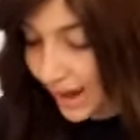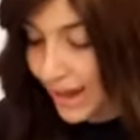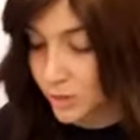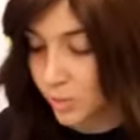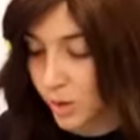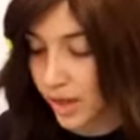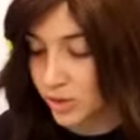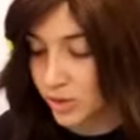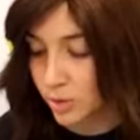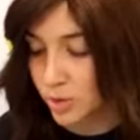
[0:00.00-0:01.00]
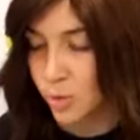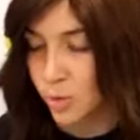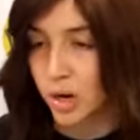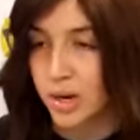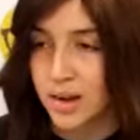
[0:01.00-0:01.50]
as well as those who
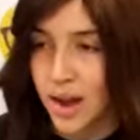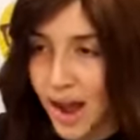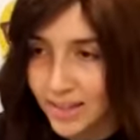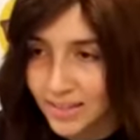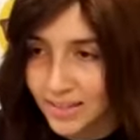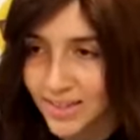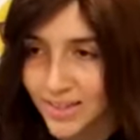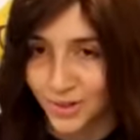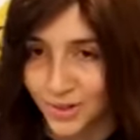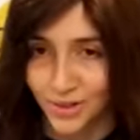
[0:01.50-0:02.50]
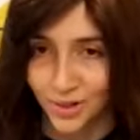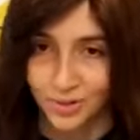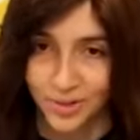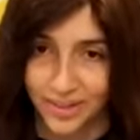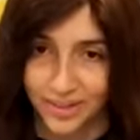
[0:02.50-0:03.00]
are not
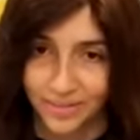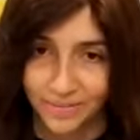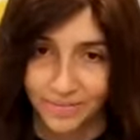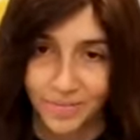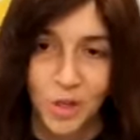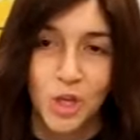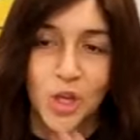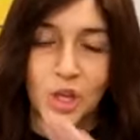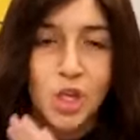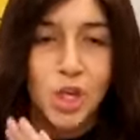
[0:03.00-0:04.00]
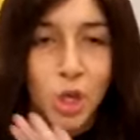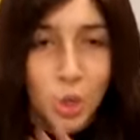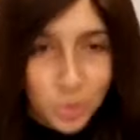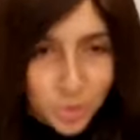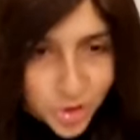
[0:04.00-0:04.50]
deserving.
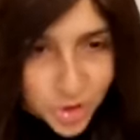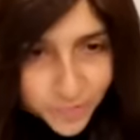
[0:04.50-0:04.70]
Huge.